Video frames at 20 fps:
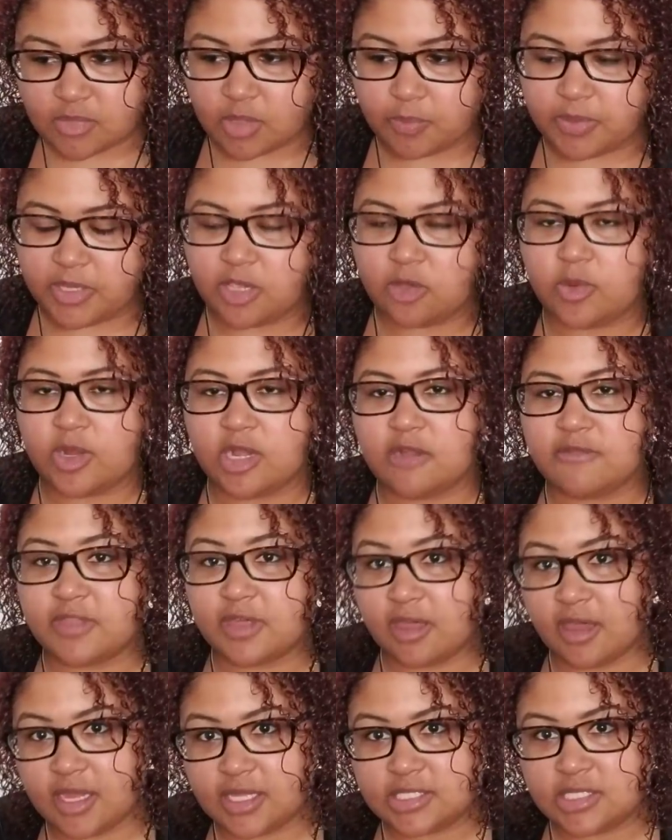be aware of the
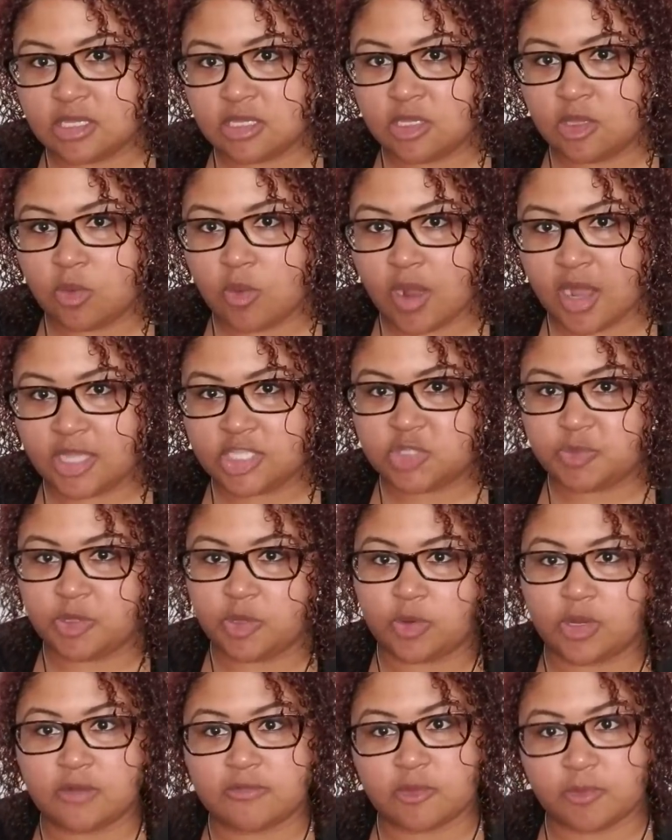content you watch, be
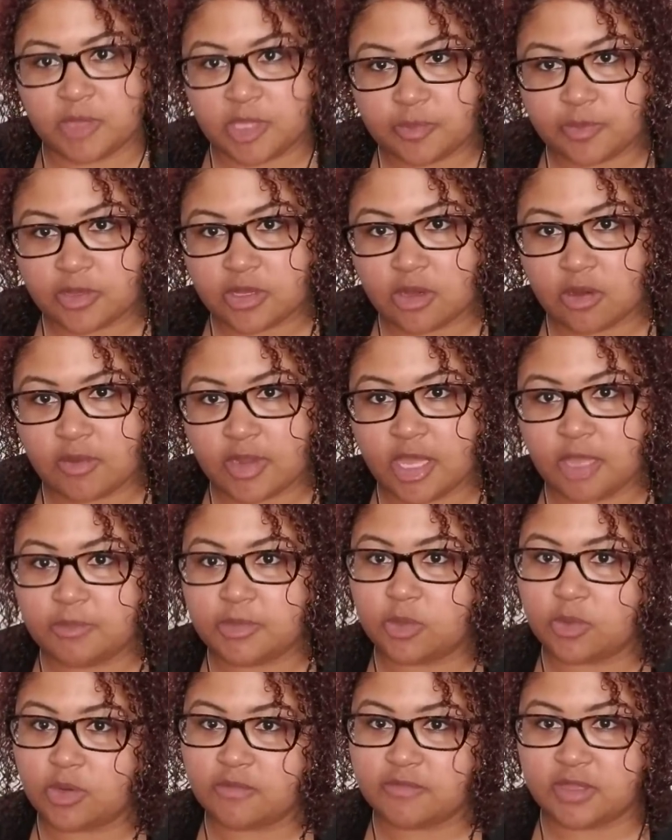aware of the people you're around, be
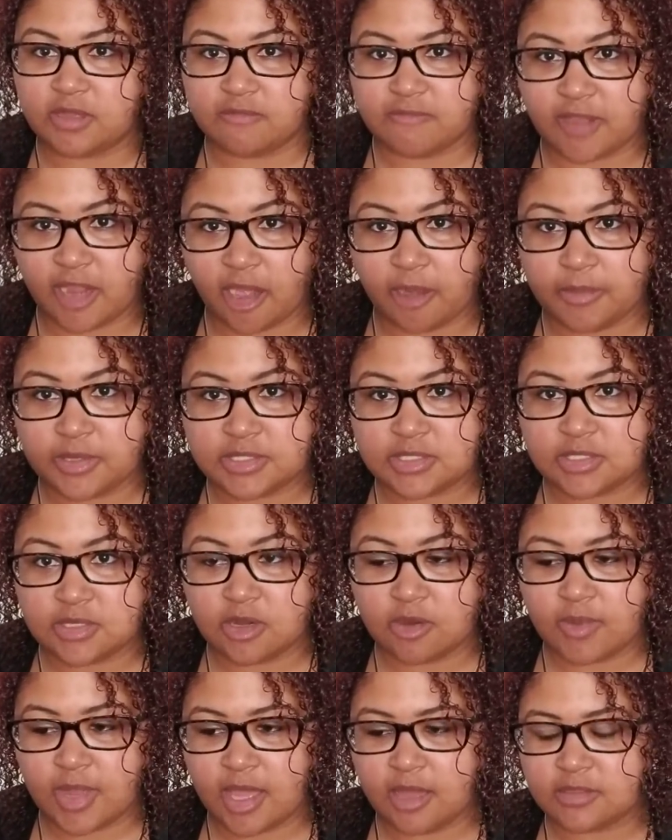aware of the environments you're
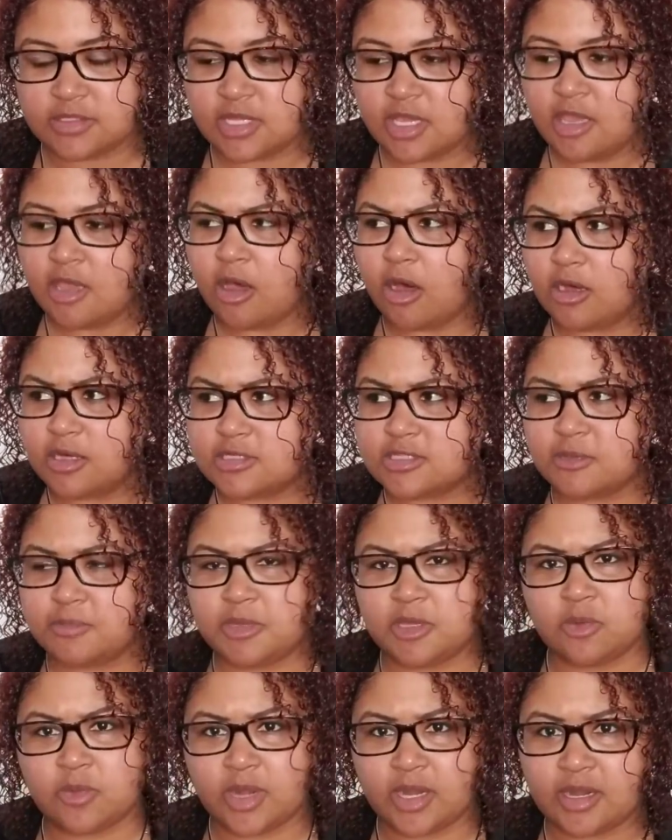around. Also be
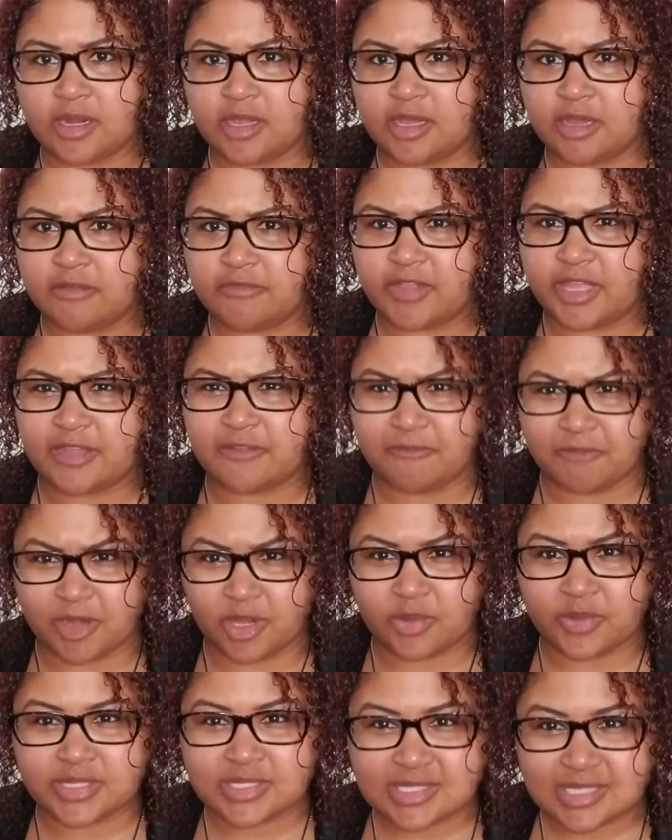aware of like
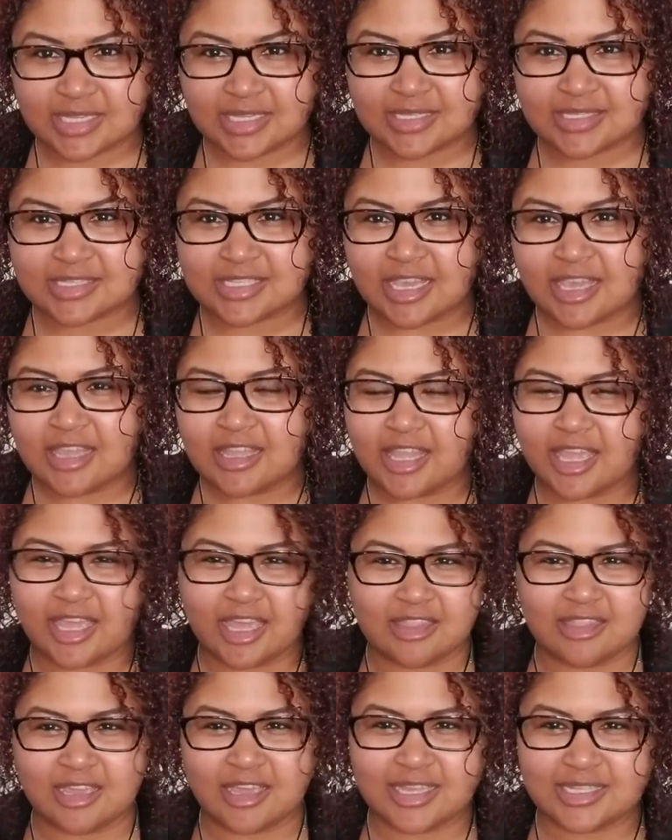frequencies. Like I
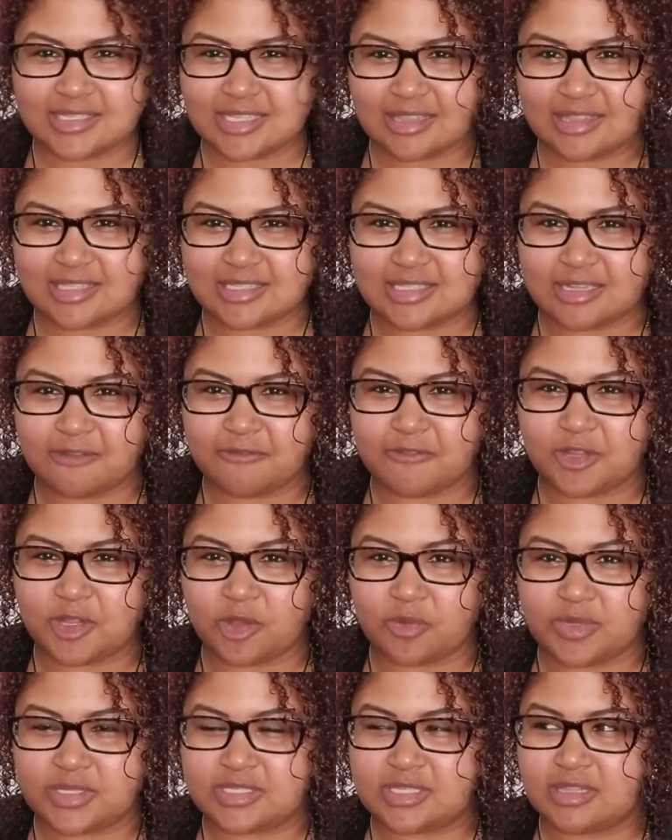think I said this in a video
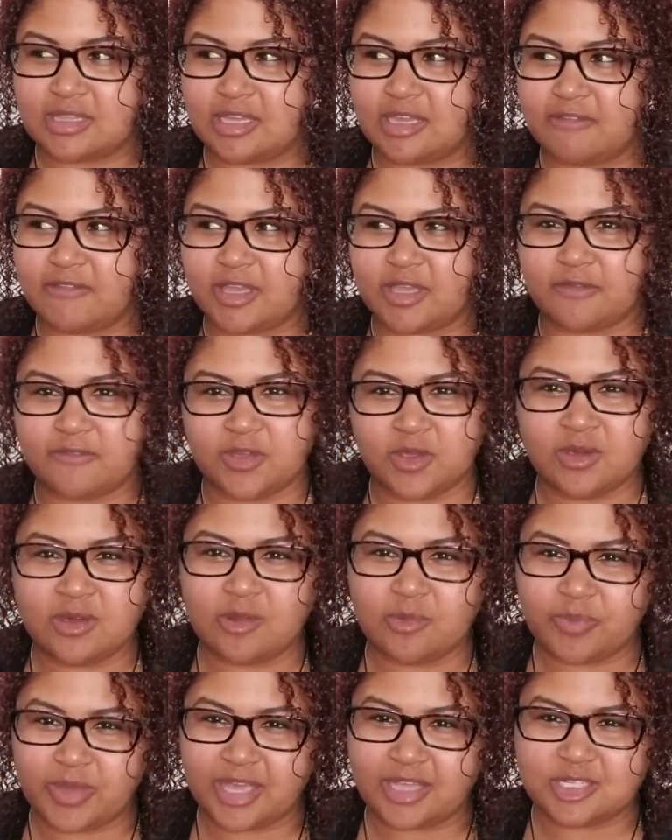recently of like, if you go to
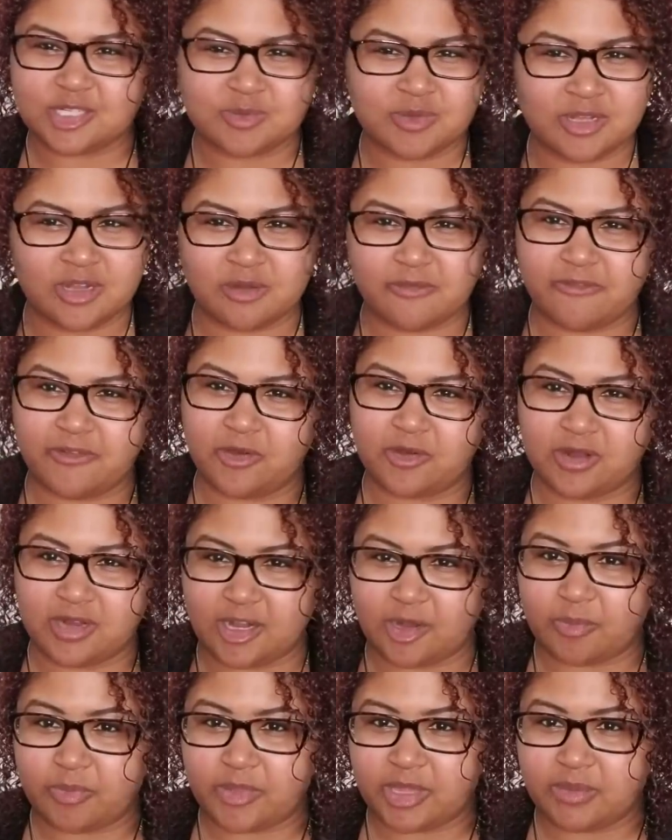bed, just put your phone on
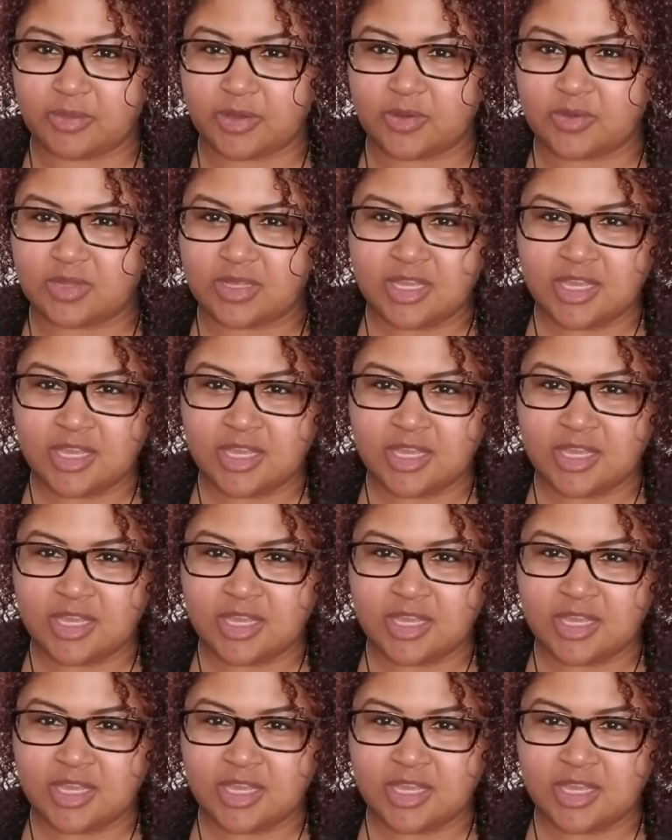airplane mode.